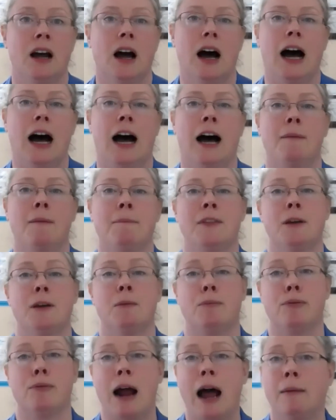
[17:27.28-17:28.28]
Um, the
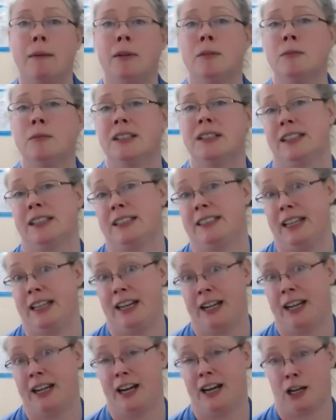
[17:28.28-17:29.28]
problem with
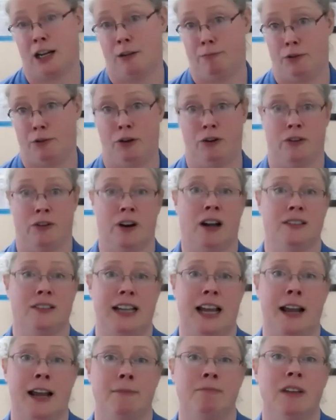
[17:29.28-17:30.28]
sitting at a computer all
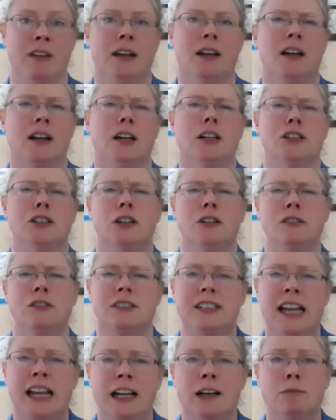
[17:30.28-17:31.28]
day. So
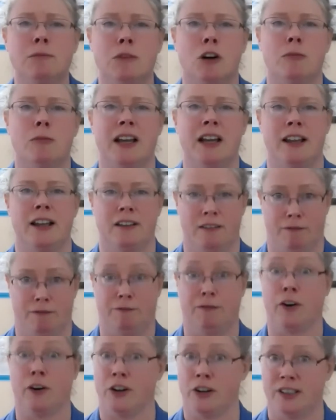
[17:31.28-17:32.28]
take a moment
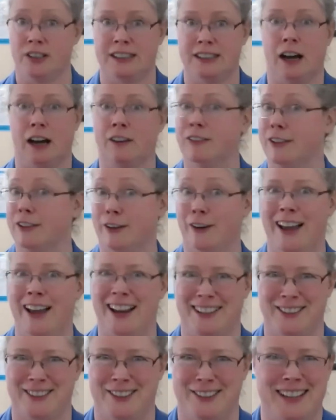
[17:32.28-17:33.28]
for yourself, little
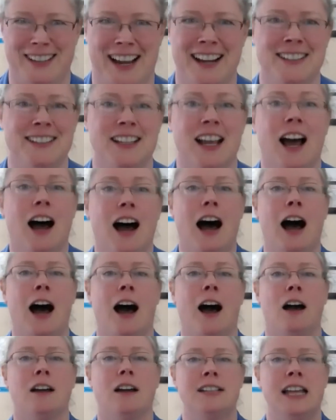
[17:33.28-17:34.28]
exercise.
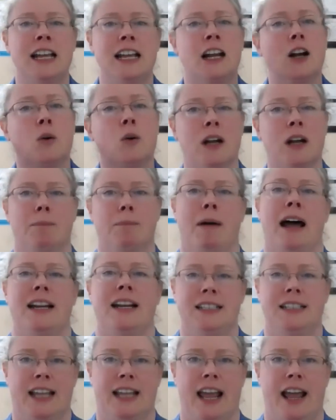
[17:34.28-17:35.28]
Uh, take a quick body
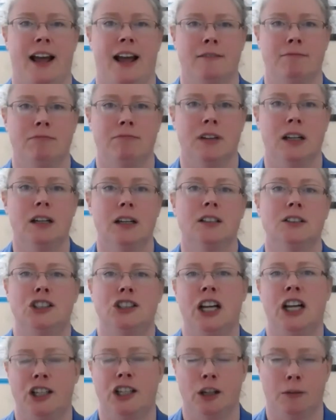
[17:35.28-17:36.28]
scan.
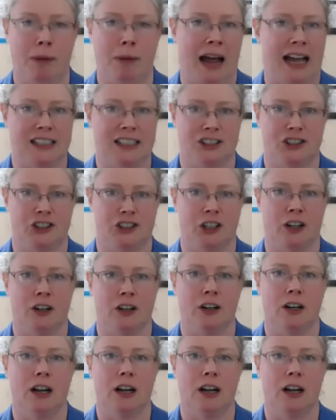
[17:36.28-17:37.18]
Check your posture.